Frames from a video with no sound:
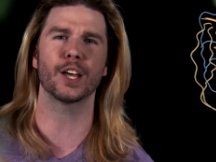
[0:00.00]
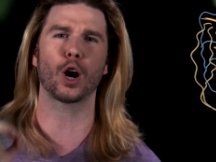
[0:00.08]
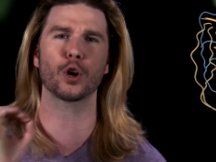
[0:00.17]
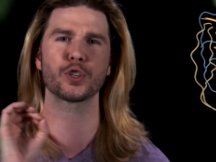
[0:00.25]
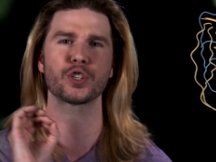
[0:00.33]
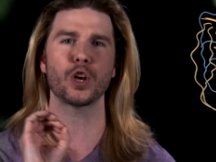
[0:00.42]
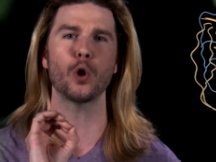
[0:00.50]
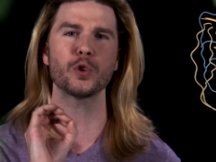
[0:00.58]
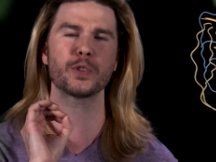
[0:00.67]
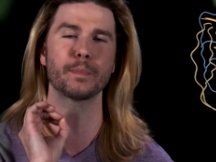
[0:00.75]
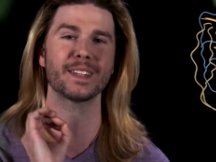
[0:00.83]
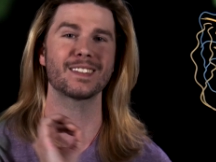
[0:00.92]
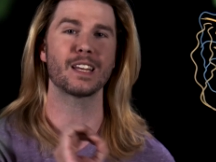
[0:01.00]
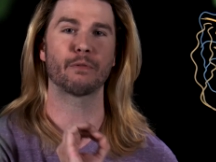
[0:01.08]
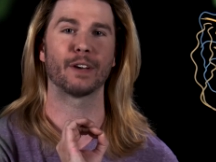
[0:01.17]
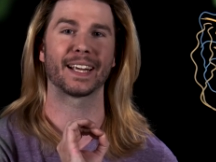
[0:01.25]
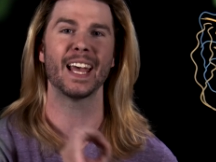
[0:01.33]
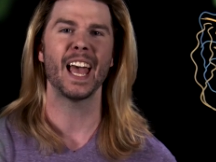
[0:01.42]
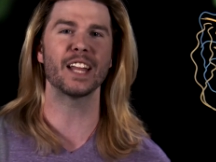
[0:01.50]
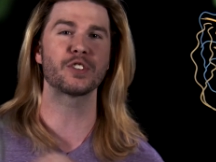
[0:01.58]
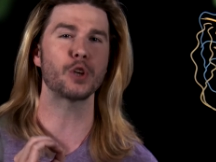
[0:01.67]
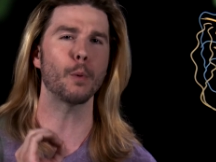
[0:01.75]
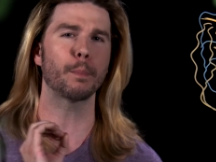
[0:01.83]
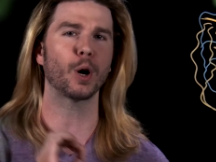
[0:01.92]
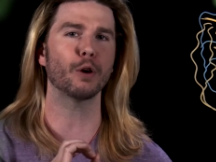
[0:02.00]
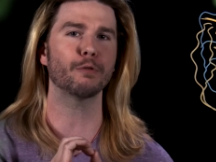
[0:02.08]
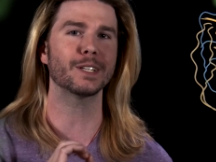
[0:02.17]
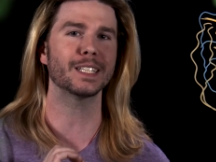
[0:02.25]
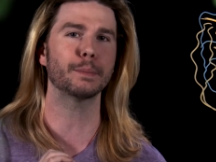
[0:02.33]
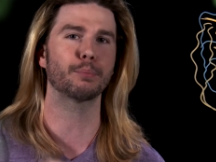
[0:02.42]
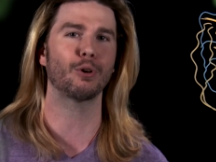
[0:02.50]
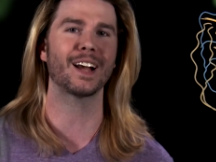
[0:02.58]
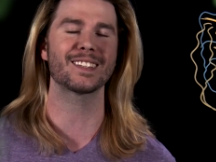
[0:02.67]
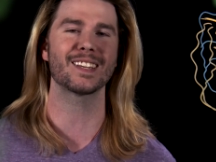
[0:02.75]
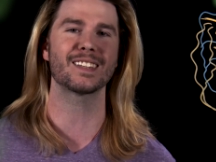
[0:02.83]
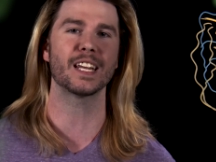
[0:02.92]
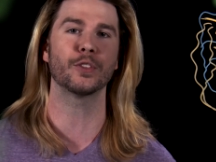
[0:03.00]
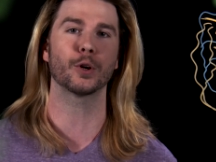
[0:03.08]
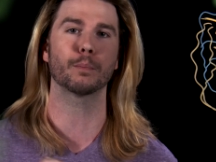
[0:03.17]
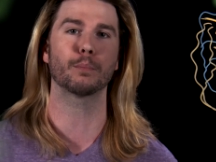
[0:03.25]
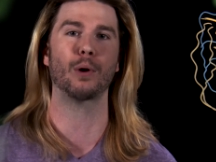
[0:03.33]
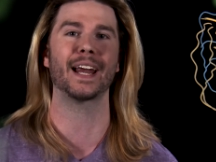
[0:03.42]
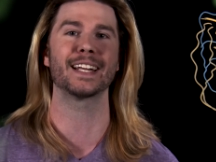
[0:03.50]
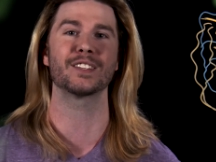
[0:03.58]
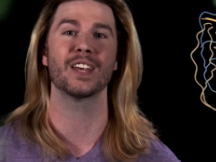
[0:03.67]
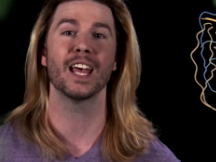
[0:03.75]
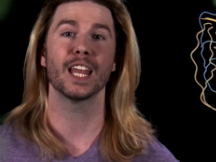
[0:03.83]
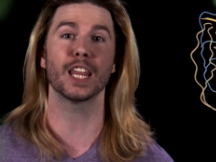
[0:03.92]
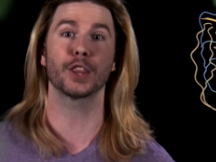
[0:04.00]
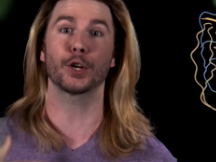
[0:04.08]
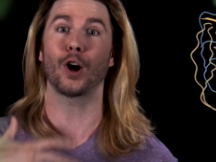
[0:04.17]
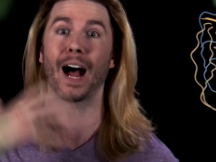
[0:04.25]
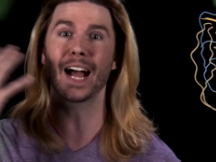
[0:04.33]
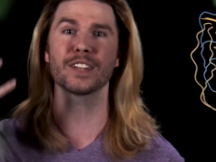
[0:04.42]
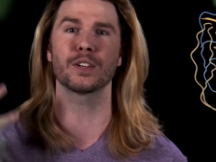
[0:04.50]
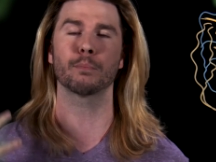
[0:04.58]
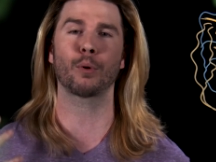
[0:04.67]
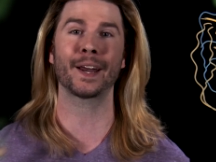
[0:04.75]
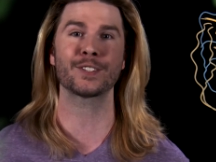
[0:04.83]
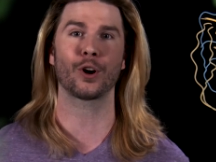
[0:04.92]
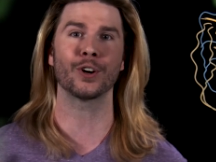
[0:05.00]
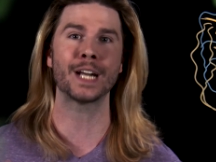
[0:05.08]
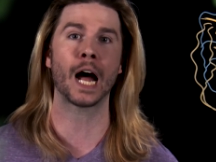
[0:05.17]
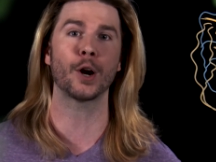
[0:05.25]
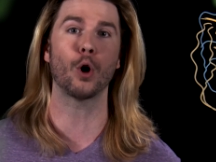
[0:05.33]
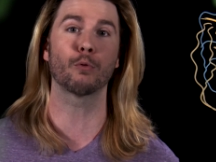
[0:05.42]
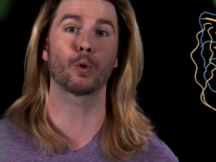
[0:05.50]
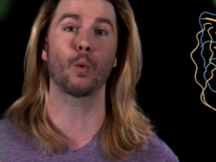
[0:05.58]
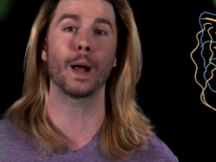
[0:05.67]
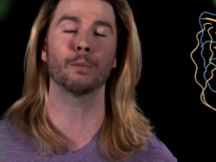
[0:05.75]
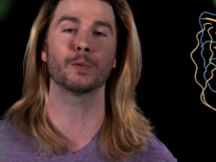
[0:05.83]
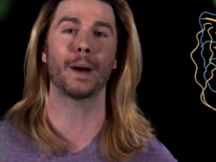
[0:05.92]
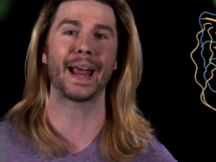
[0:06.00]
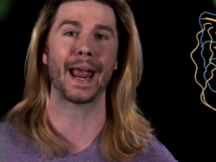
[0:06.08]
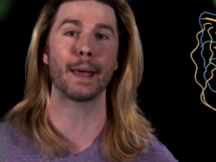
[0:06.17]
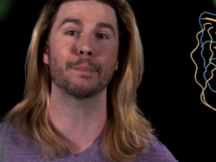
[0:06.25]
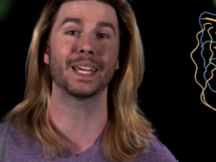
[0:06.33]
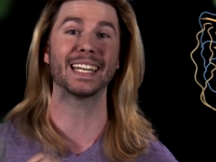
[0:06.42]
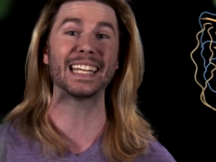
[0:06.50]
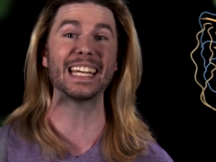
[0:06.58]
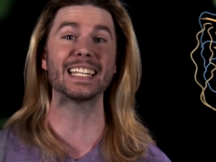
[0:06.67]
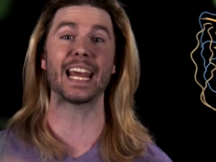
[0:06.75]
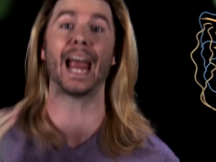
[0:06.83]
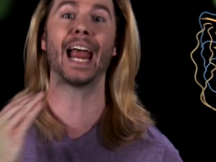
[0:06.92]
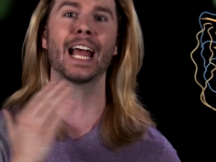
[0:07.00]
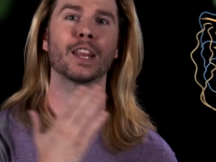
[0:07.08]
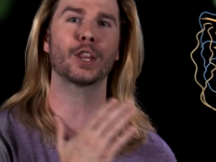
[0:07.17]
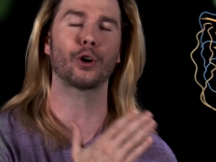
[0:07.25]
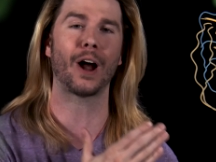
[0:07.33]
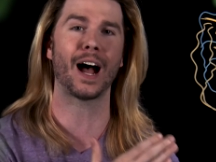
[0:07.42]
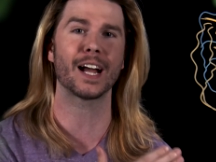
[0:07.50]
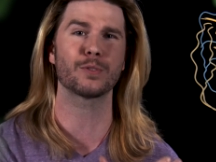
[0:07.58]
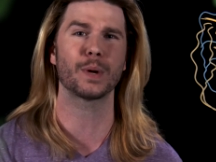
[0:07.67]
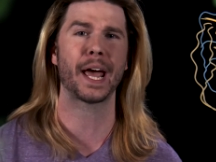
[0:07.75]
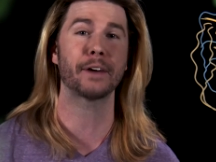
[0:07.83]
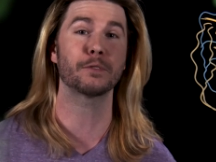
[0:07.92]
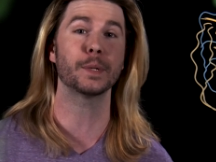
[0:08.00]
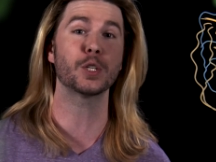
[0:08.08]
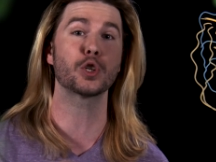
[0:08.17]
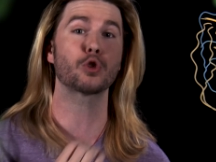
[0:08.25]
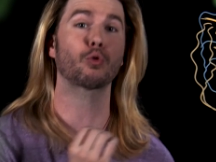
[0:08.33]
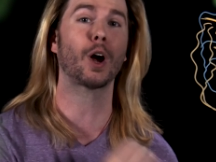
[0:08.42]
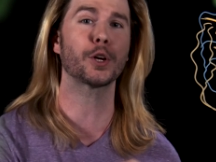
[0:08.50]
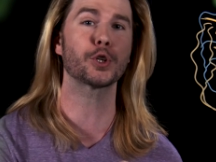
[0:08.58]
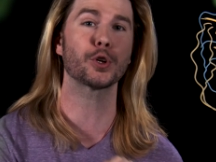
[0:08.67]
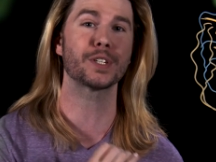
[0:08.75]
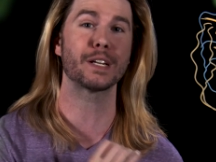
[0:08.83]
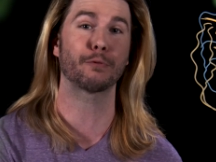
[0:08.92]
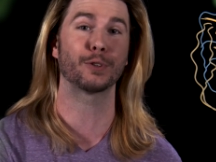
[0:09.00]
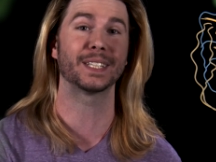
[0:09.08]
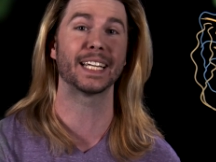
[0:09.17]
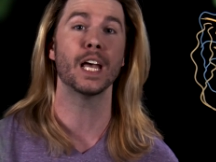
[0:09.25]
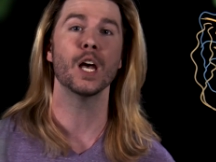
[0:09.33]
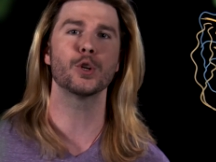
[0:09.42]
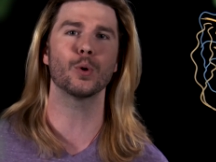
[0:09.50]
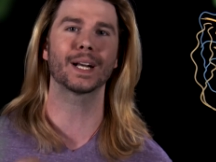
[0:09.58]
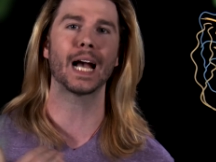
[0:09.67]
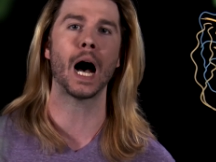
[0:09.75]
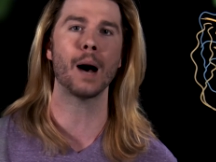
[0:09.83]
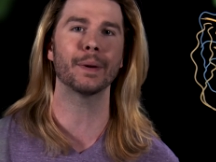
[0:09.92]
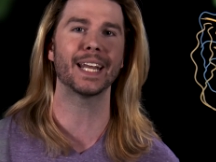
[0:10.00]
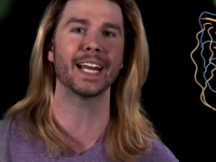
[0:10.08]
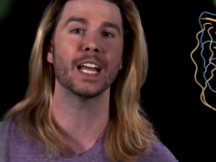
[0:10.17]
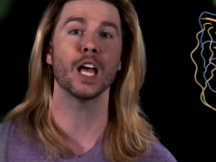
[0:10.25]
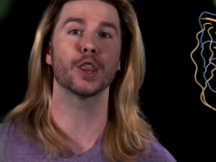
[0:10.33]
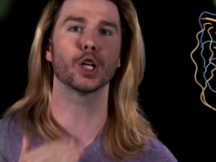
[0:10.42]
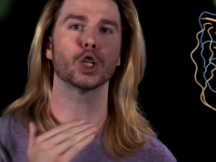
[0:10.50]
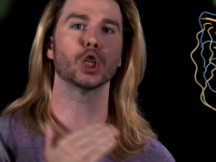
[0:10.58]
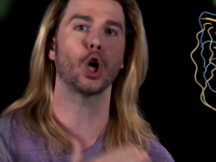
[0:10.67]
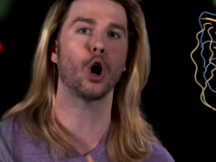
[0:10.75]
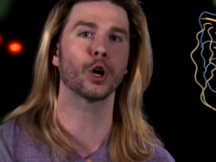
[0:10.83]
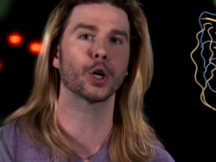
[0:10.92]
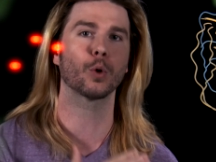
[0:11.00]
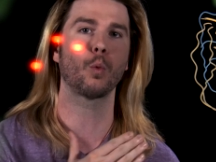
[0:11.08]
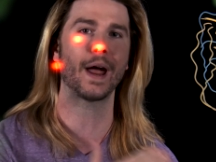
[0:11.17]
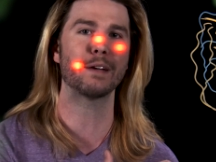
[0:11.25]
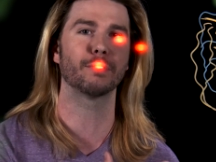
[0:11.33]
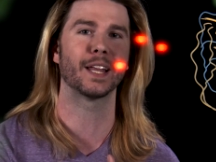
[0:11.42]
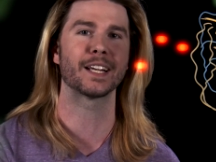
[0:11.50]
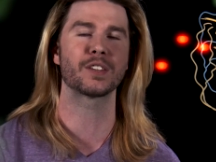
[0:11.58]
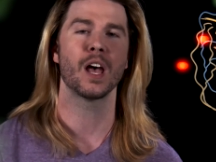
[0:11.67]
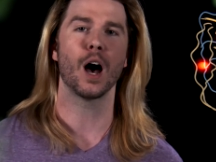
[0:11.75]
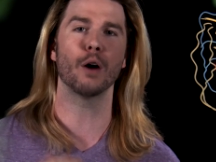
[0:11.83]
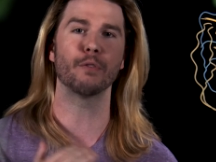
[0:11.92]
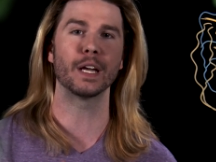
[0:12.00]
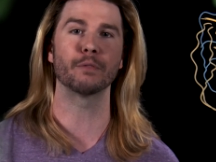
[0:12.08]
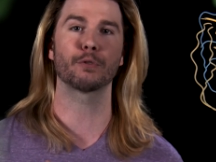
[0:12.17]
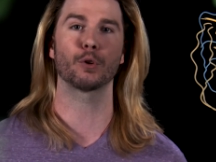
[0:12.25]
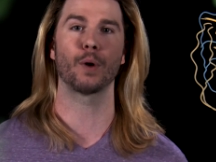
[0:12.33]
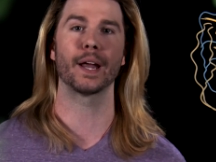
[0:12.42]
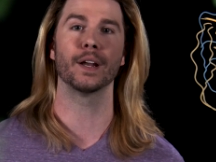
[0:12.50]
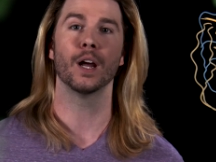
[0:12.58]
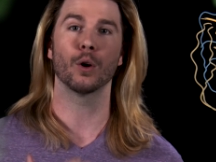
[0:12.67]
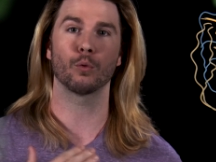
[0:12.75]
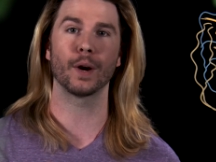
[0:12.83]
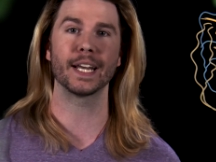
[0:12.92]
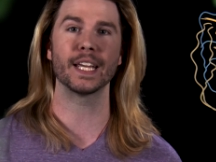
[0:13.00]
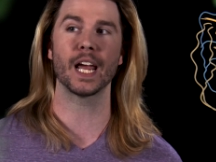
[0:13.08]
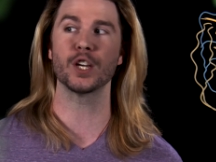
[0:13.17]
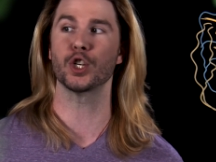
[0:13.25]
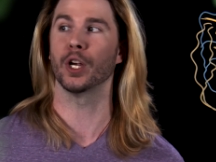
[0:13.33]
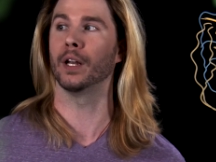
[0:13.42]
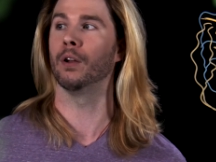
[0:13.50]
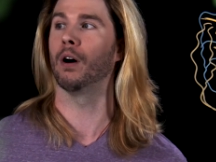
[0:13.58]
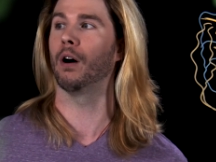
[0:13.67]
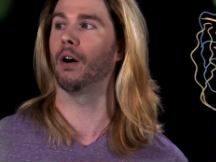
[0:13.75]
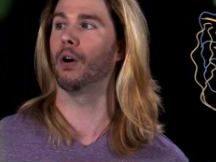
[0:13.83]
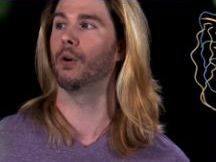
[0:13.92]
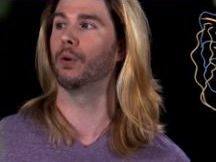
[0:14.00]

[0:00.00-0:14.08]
that are so specific and so perfectly processed in their brains that their eyes and brains are not overwhelmed by ambient heat, and their eyes would have to be structured differently to accommodate the longer wavelengths of infrared radiation. Oh,